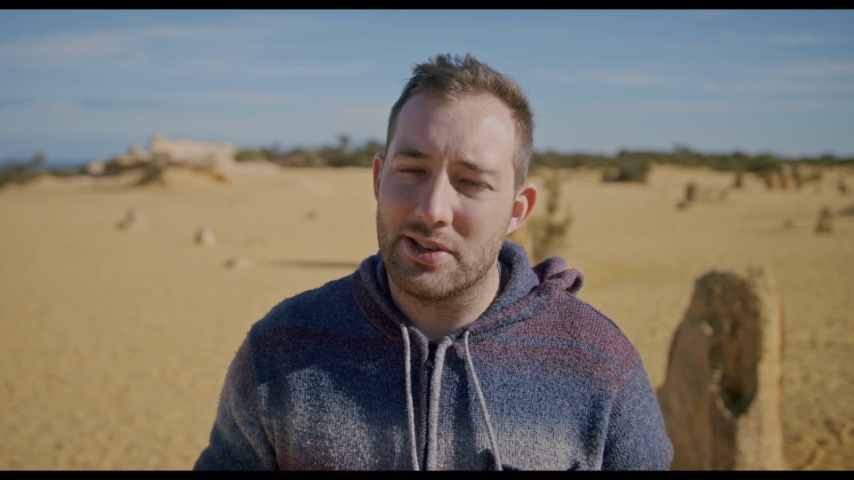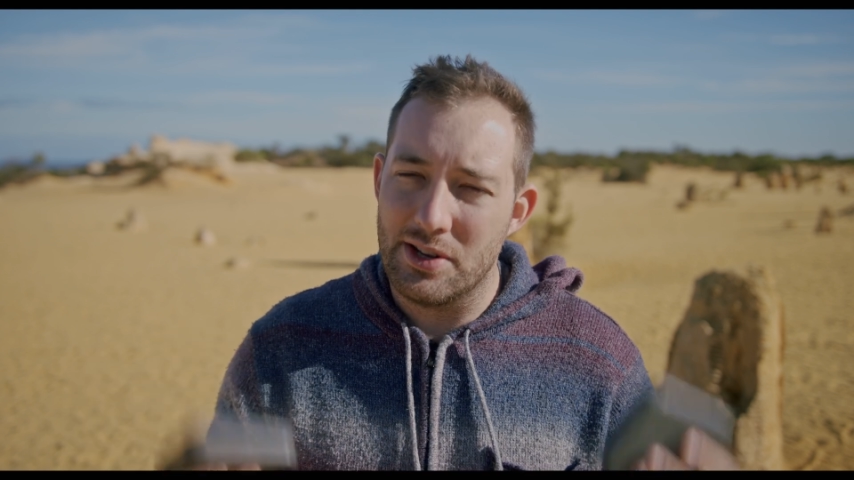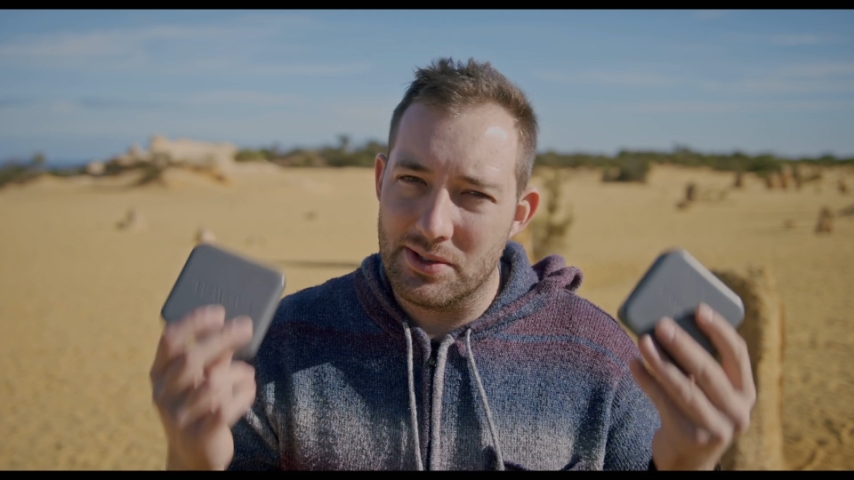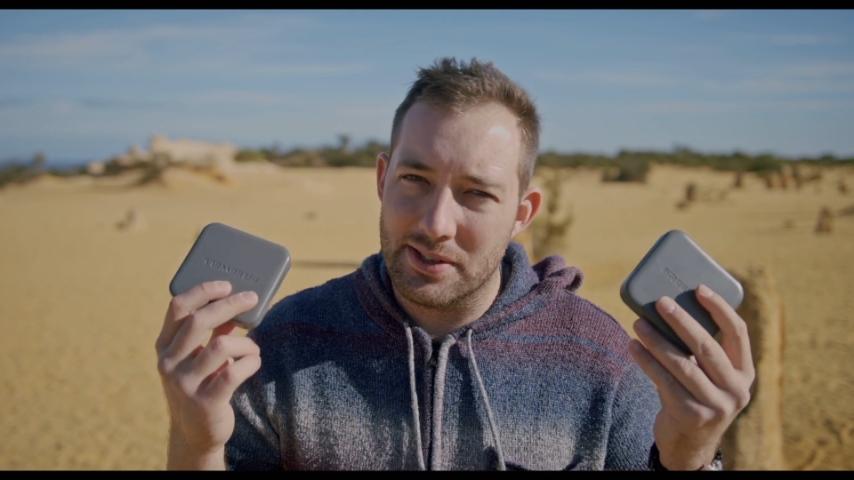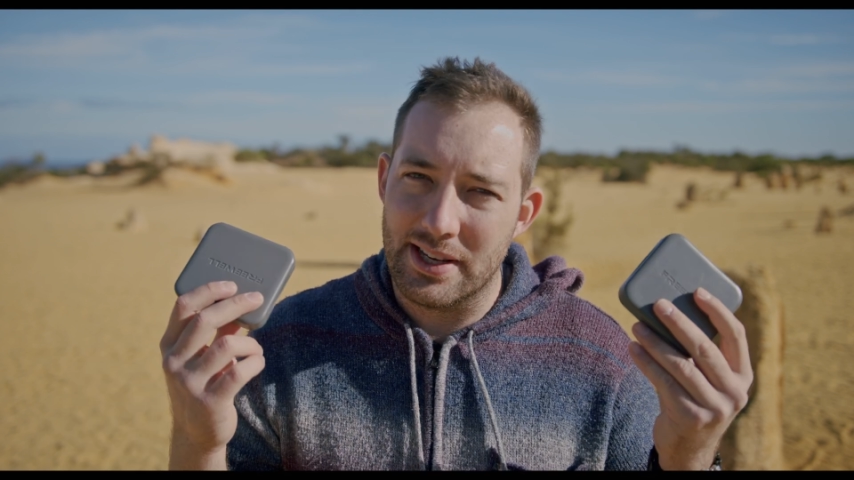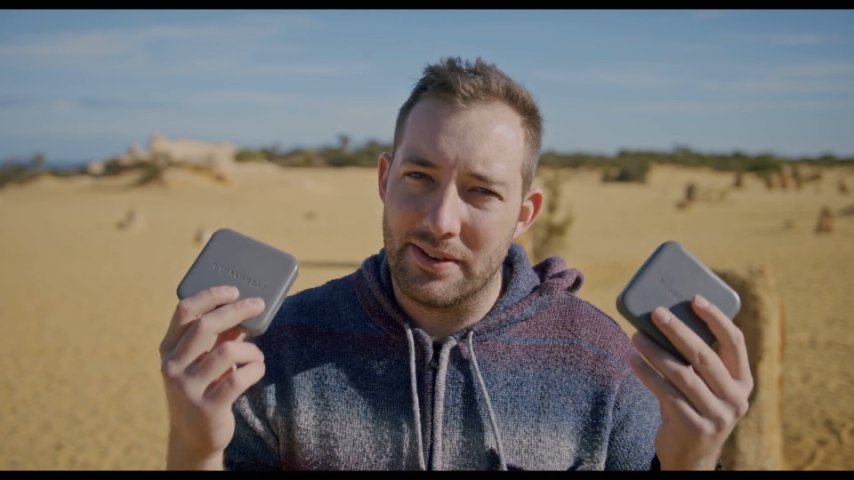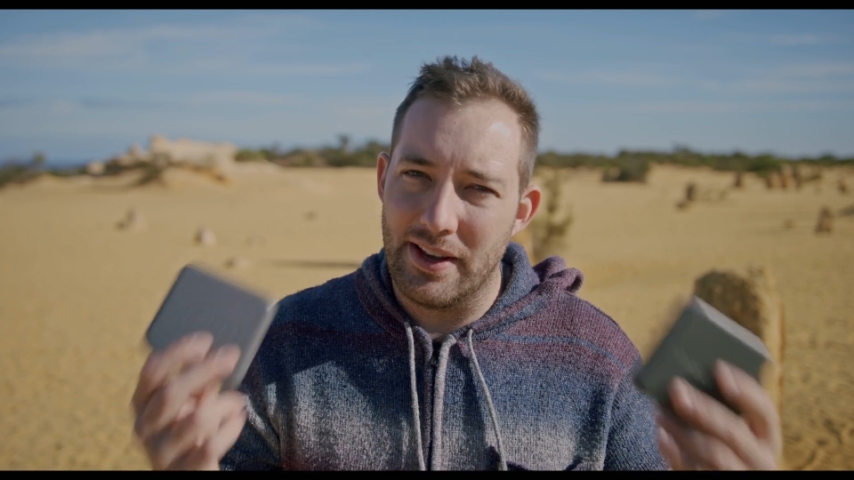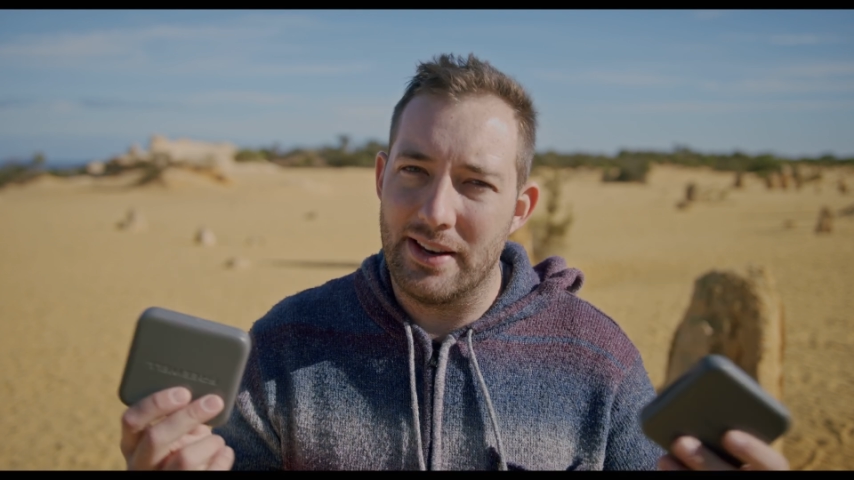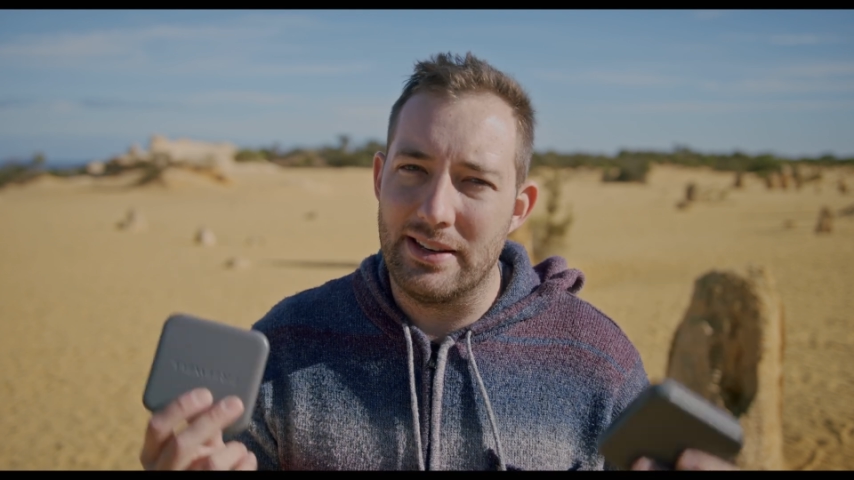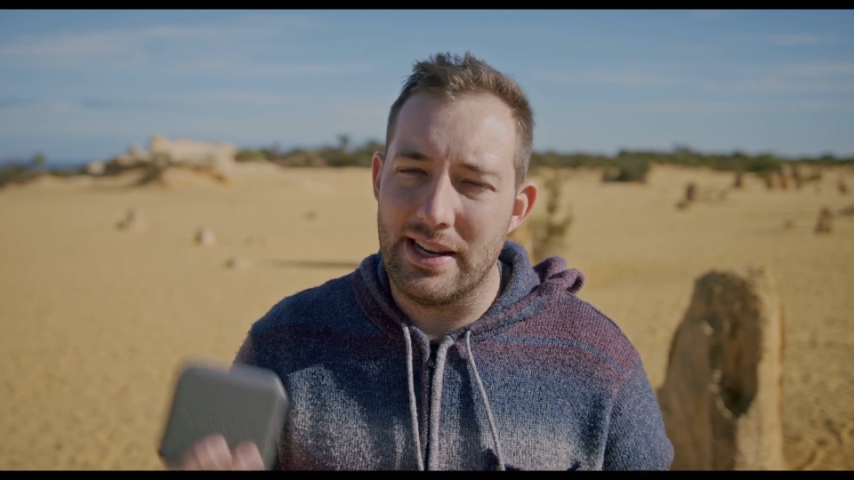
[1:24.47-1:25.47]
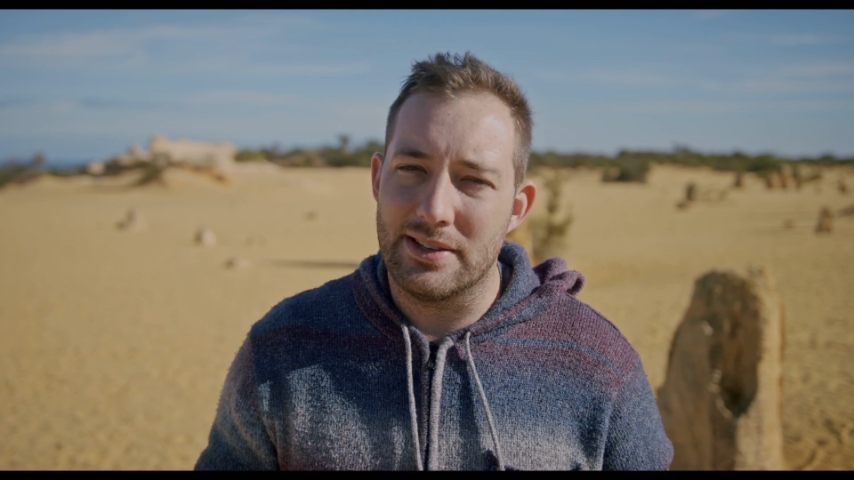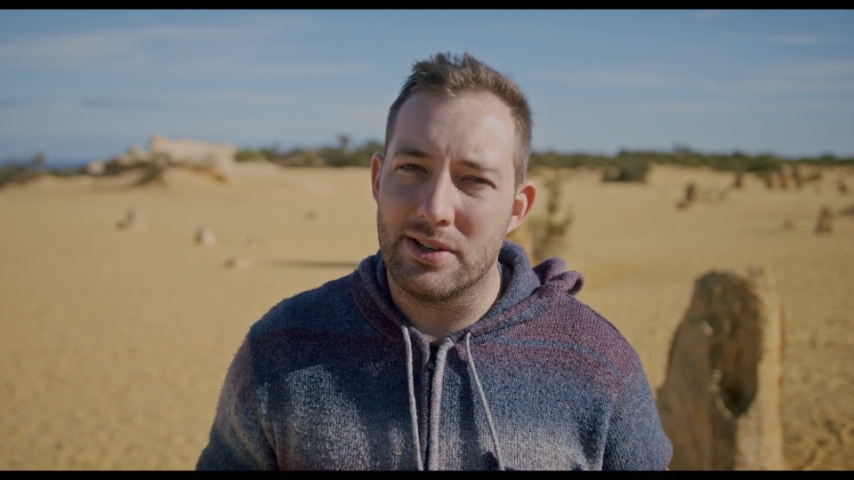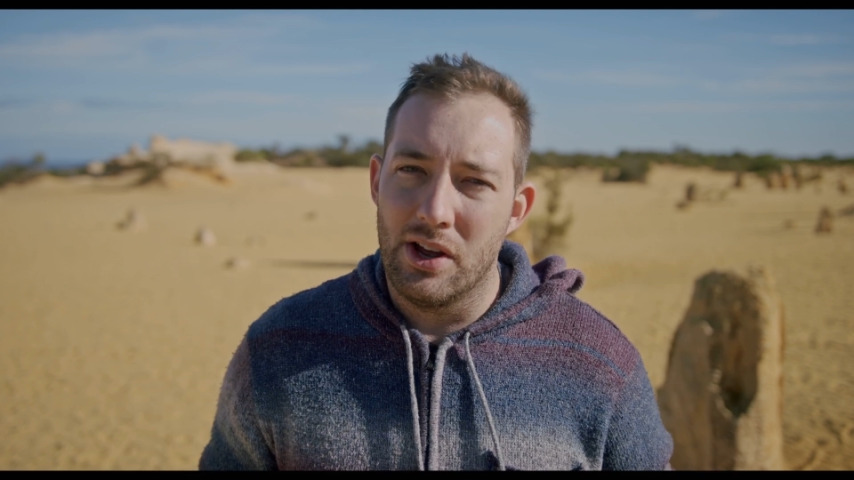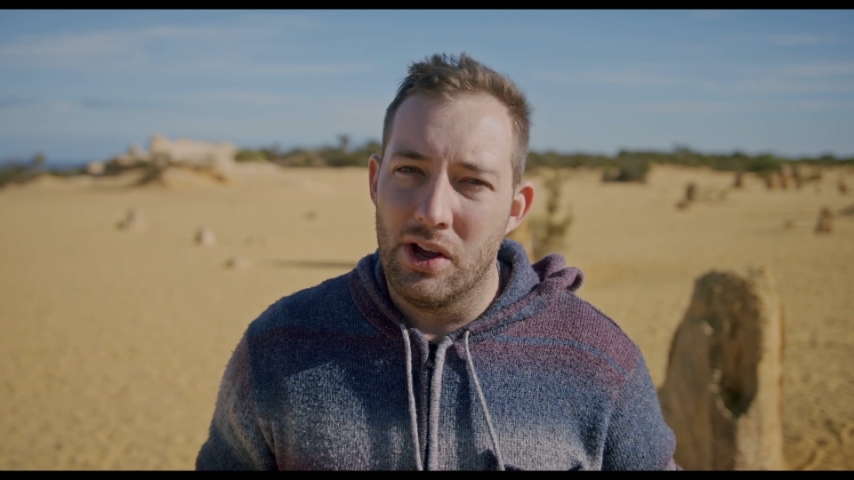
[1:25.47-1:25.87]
to use a set of NDs